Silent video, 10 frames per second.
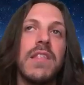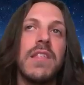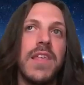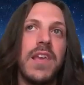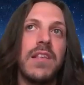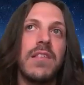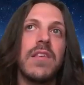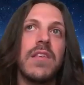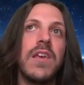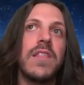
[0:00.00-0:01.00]
of the
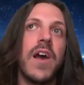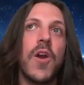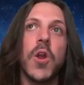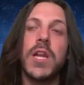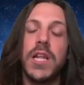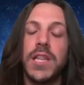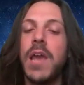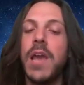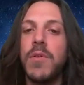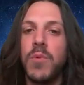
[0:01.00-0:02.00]
things that are in
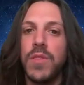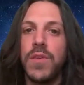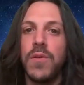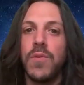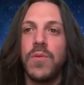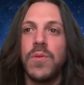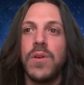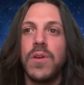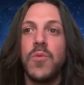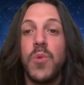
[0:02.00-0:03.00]
alignment with you
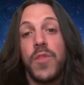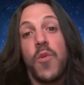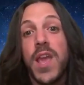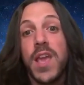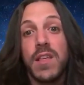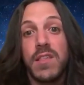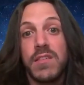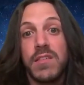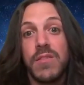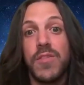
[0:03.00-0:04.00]
with
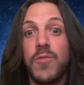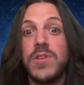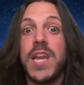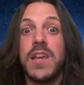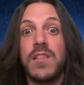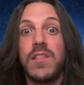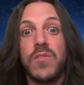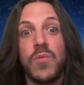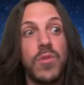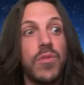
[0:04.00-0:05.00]
grace through
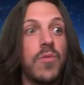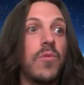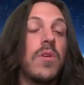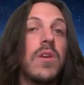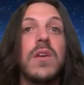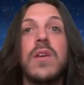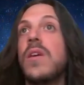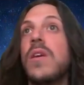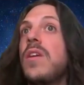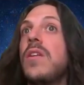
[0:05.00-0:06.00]
dance or through,
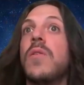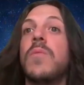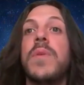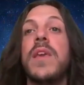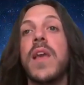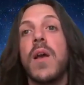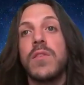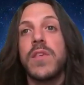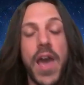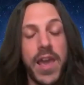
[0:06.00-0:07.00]
being
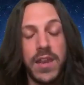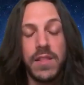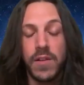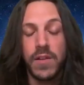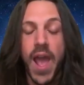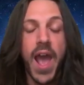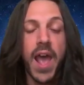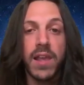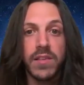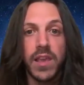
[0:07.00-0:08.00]
outside in the
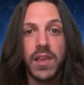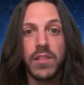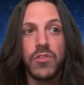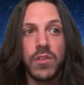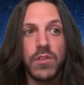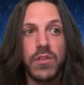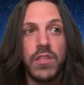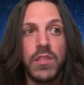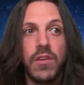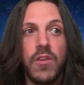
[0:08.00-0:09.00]
grass. Like it's just